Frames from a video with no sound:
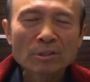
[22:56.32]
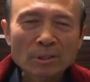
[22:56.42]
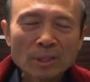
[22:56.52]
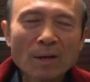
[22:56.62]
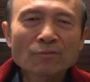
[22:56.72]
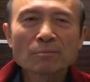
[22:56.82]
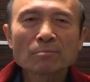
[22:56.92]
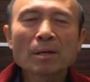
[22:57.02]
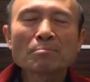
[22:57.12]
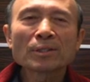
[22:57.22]
comfort
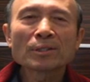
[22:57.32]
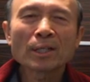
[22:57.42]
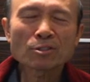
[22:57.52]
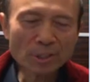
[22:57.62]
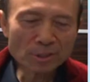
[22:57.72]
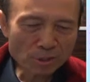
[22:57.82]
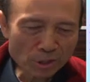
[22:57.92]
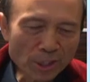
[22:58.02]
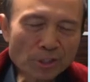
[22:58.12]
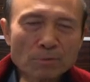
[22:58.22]
my mother. I try to
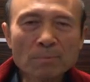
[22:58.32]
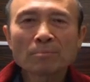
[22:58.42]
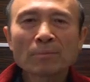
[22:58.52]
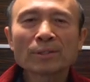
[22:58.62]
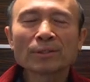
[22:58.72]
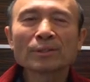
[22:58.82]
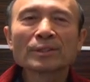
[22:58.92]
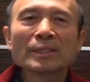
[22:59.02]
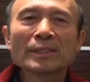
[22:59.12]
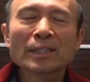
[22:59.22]
change my mother
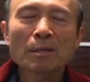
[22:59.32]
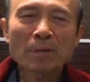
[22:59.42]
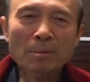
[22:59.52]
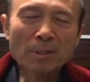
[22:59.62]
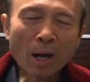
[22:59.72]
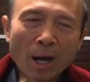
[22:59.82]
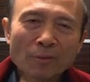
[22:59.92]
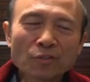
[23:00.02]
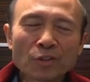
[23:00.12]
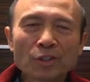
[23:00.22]
it might be hard
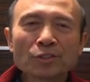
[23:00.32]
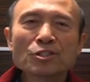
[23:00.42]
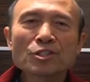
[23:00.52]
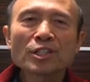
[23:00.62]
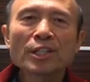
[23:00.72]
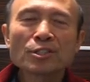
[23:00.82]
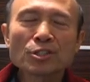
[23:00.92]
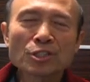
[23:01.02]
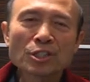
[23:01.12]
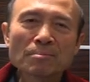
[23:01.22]
for her to change.